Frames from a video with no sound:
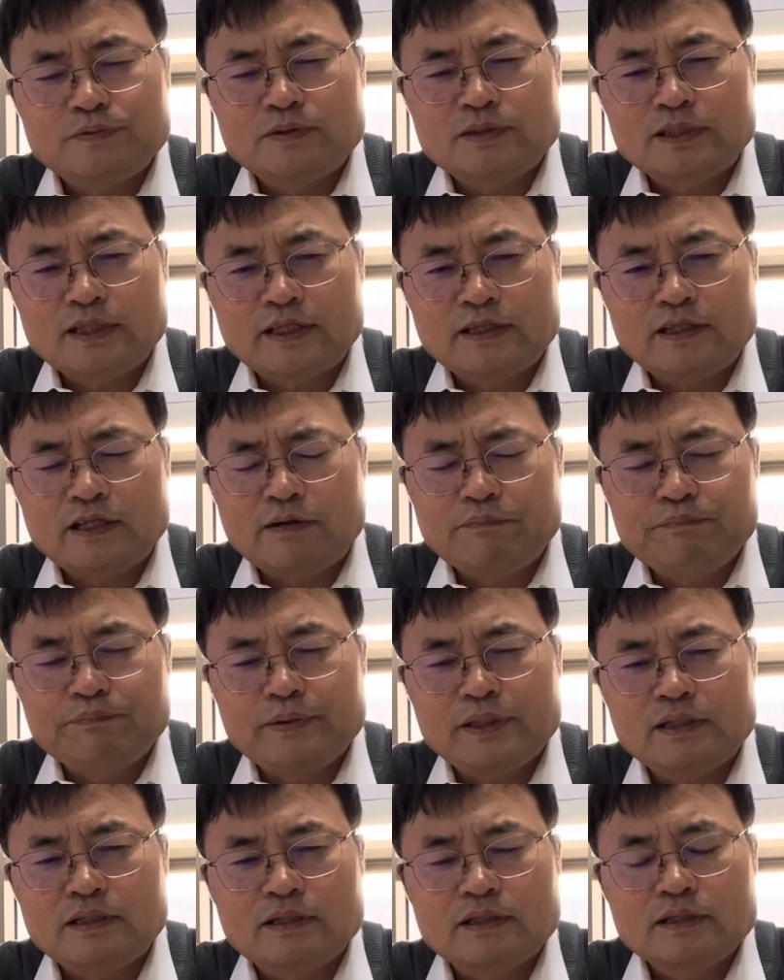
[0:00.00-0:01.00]
cannot
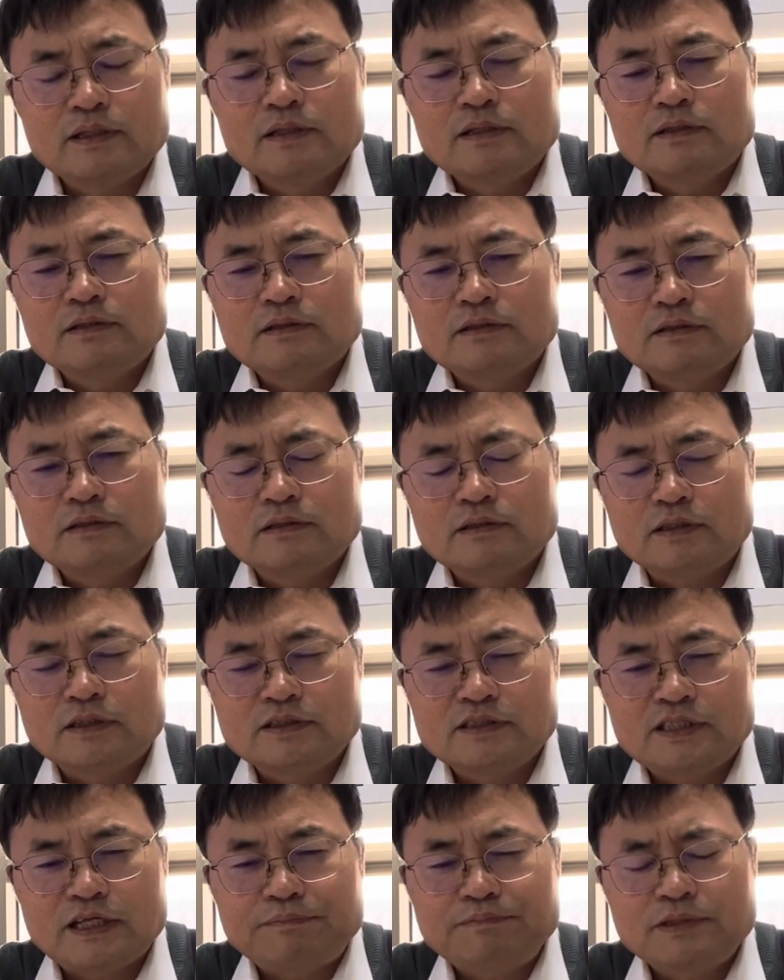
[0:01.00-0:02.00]
be
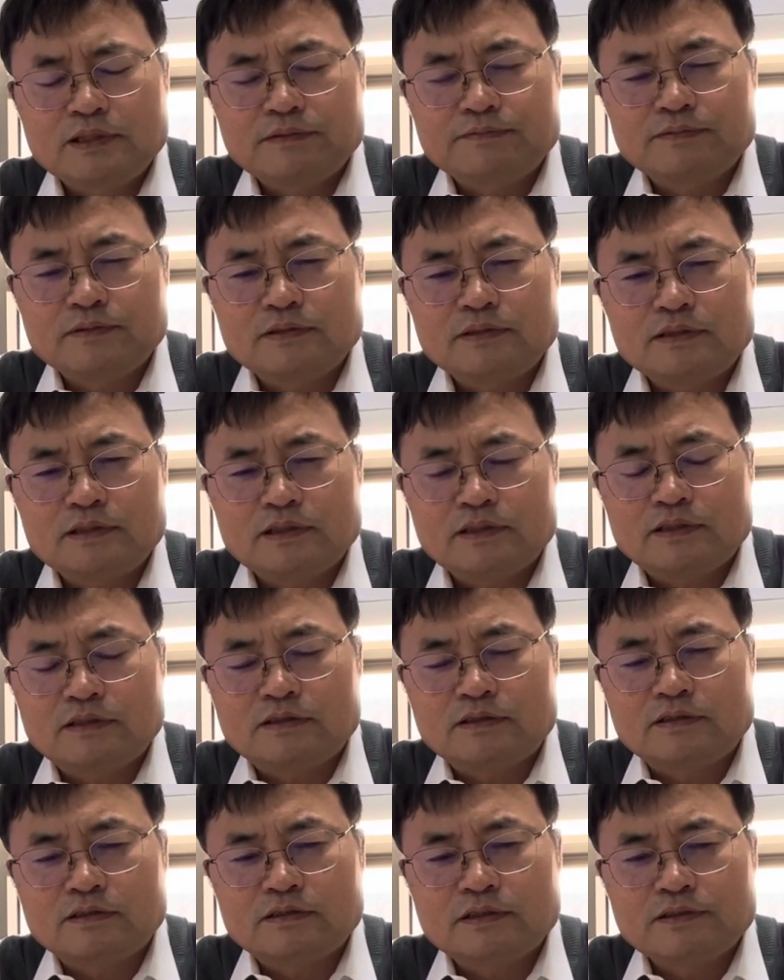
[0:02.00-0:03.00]
acceptable
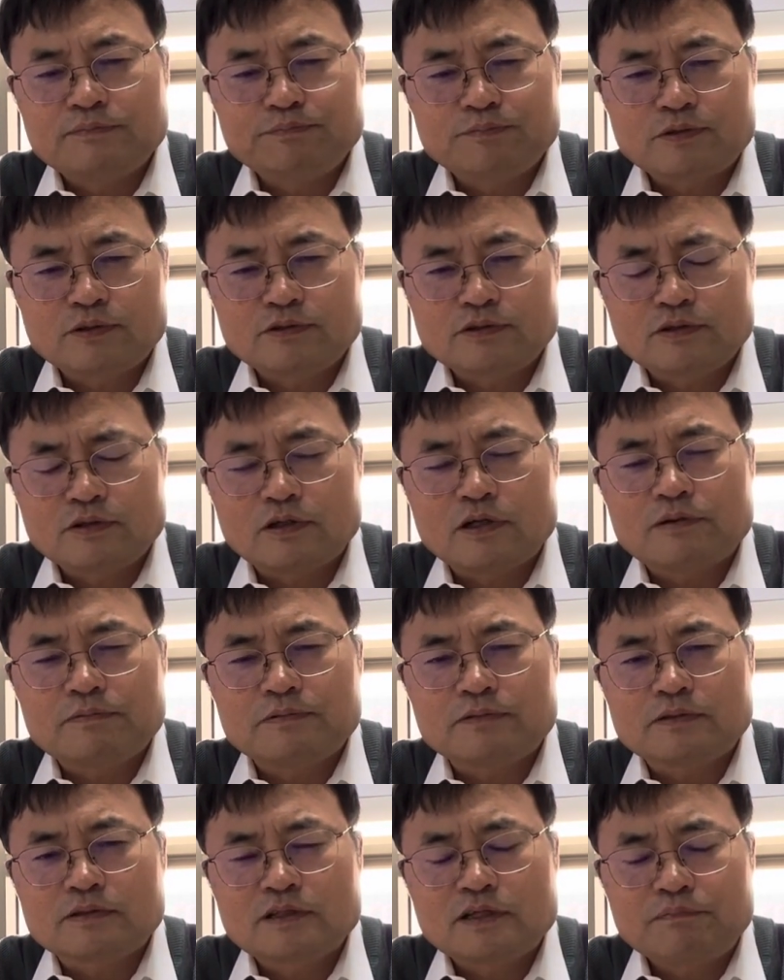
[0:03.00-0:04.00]
in front
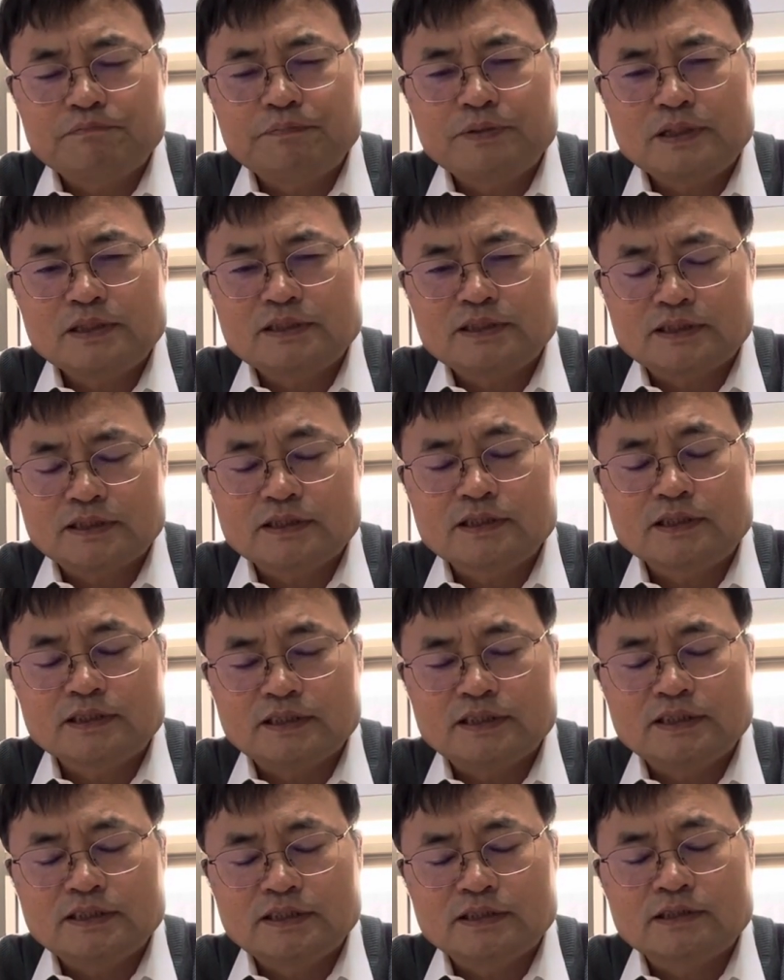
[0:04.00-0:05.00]
of compulsory
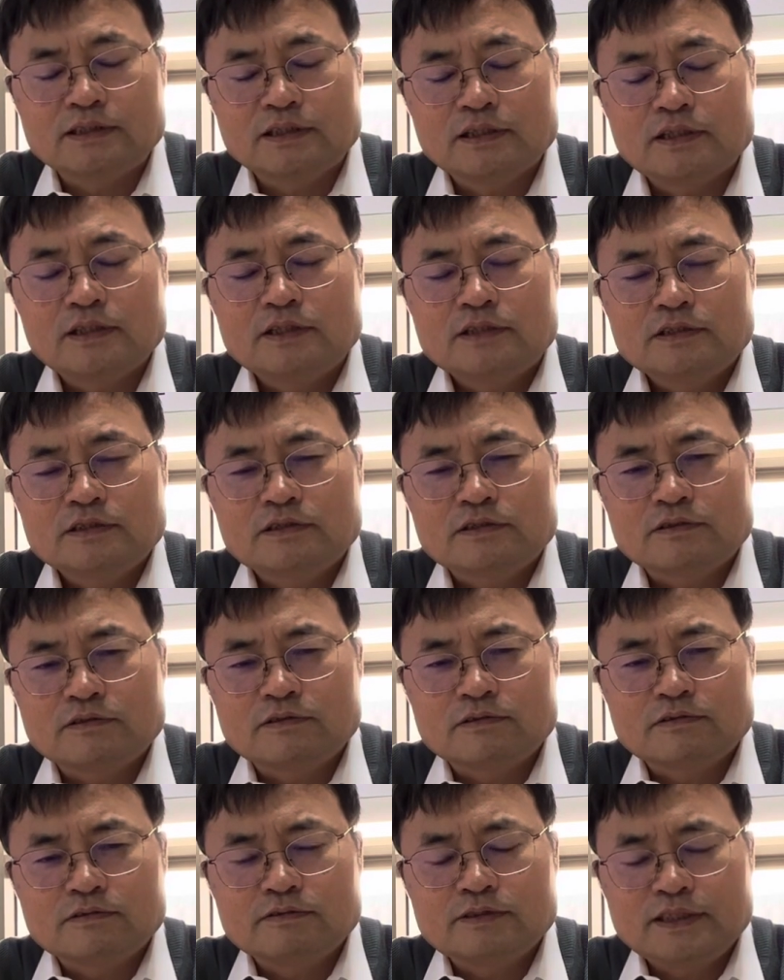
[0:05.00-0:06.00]
condition.
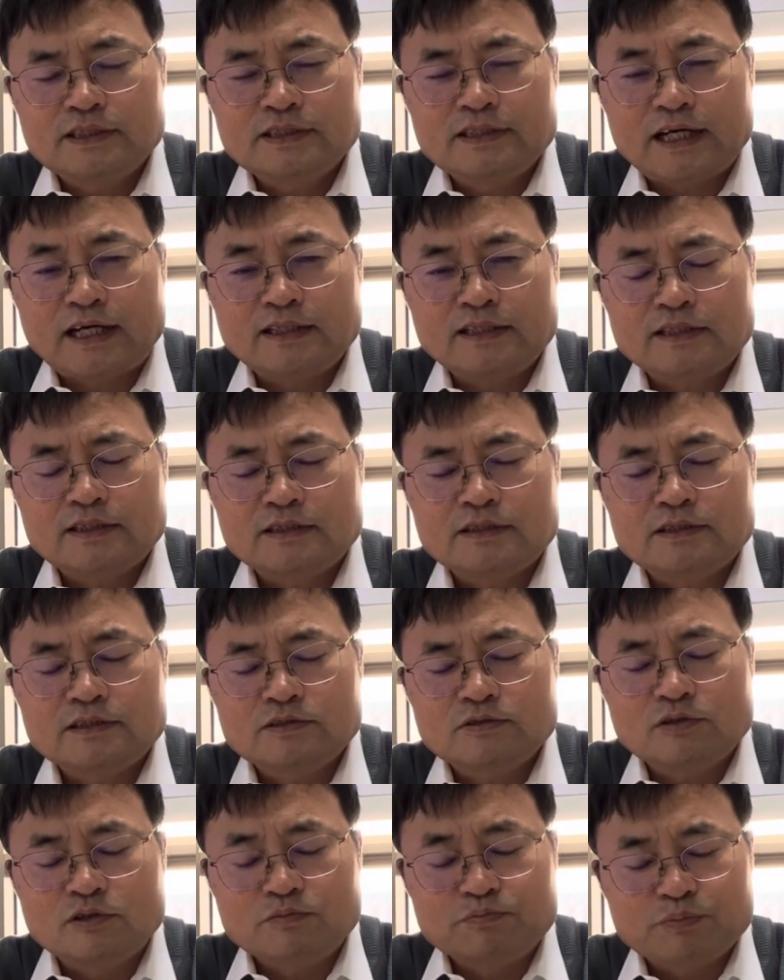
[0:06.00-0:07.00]
So this article is
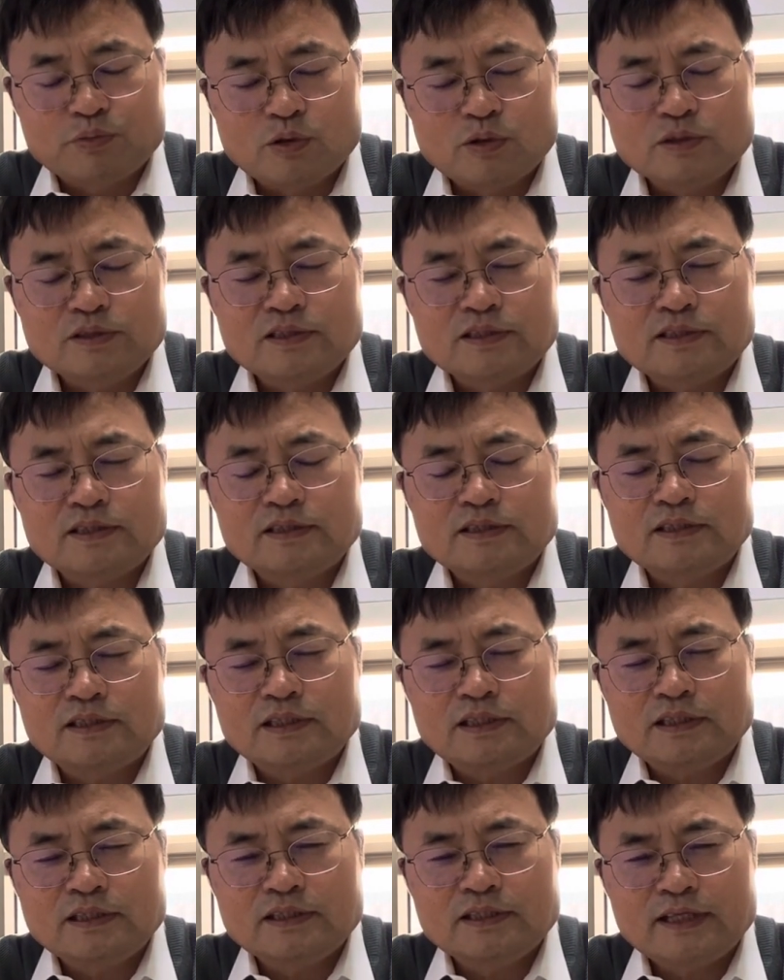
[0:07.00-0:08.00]
so important
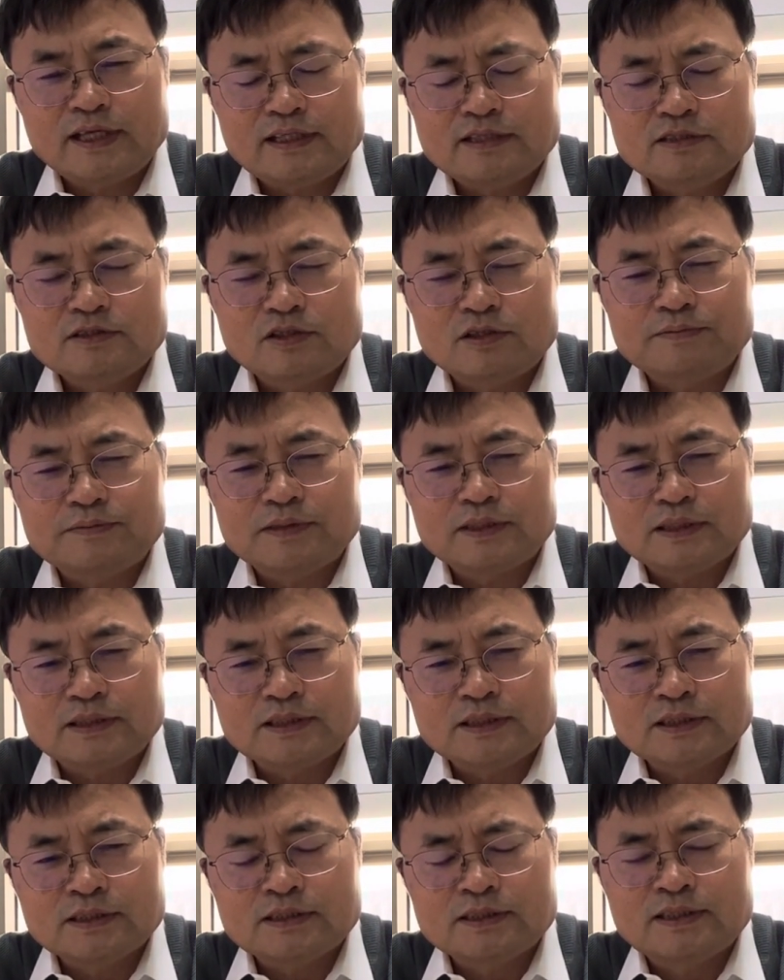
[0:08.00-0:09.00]
in case of
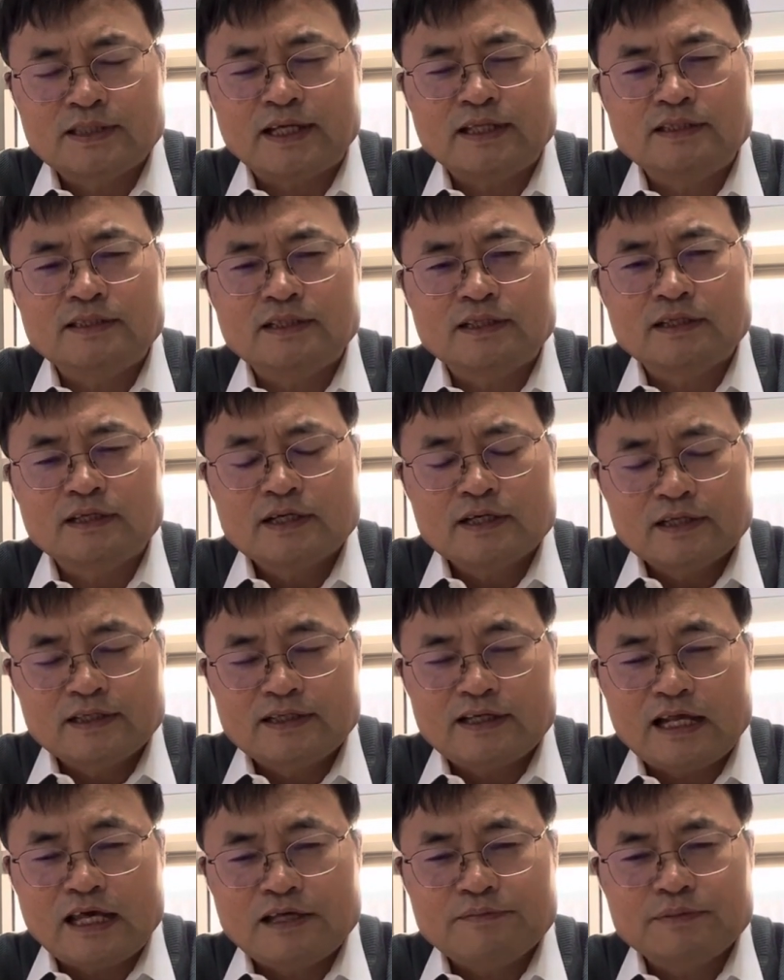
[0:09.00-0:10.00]
understanding
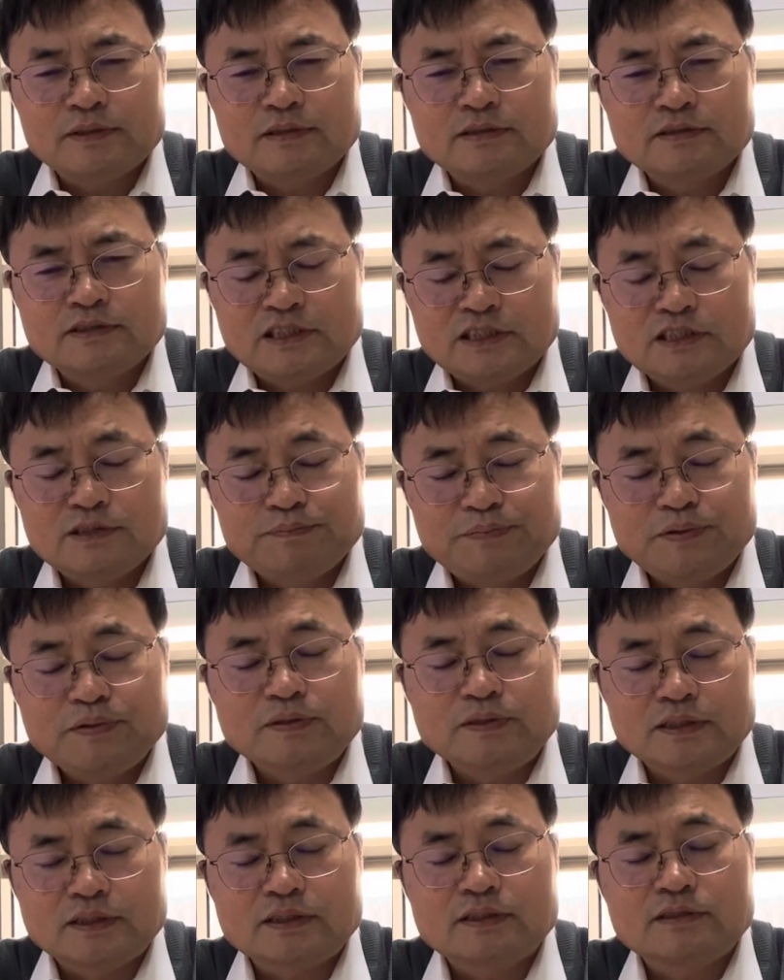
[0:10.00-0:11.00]
labor
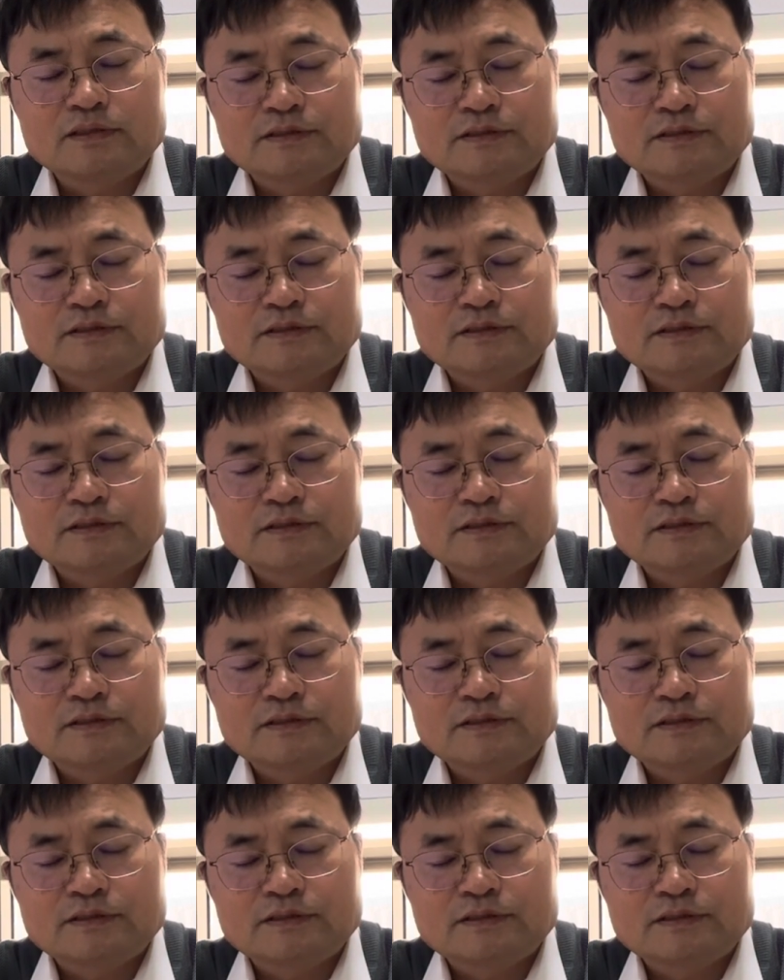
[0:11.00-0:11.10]
dispute.